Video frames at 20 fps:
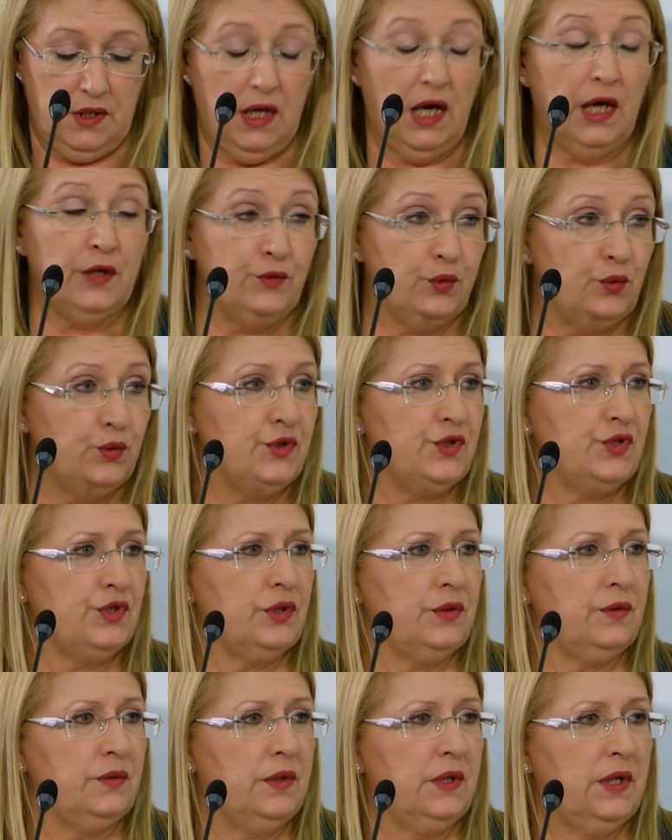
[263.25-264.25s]
and also
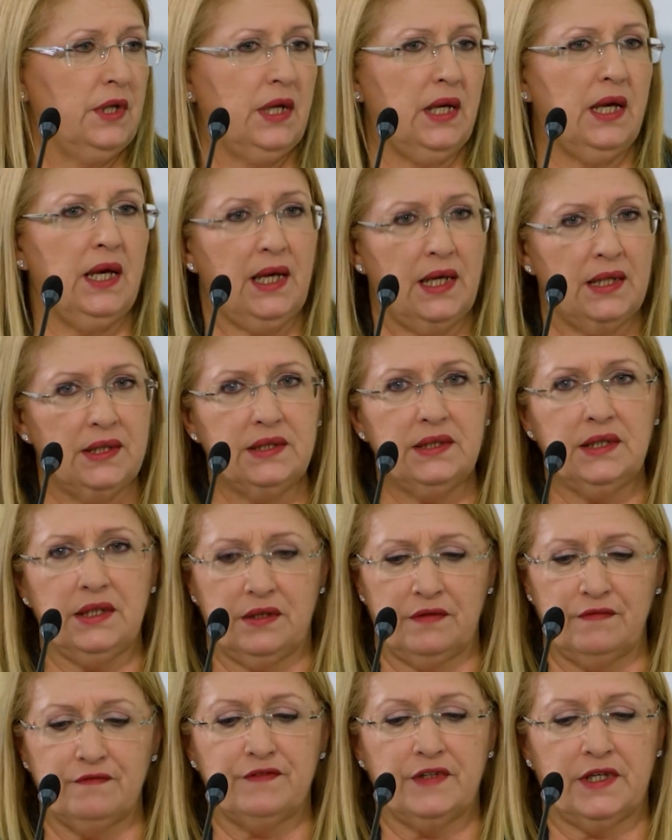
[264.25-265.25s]
a healthier
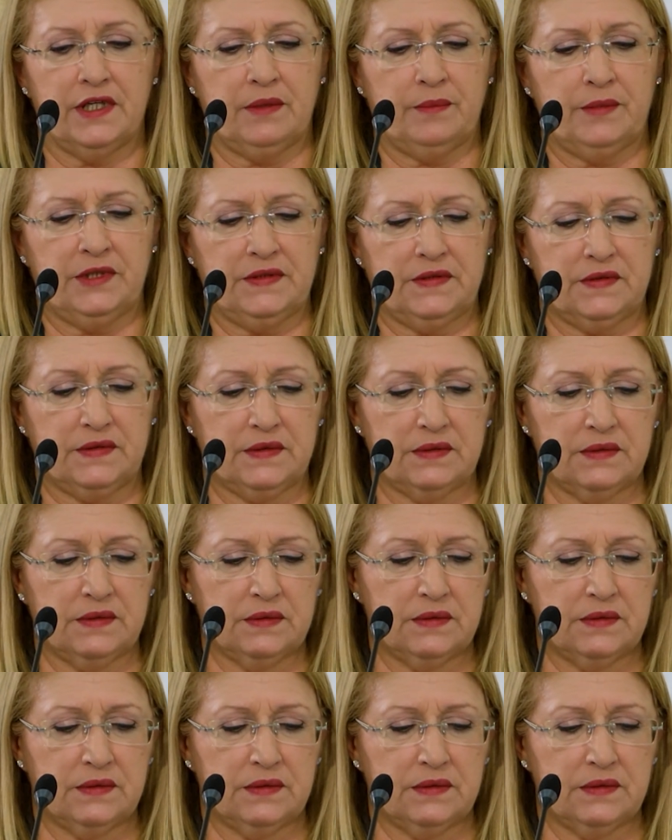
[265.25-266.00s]
environment.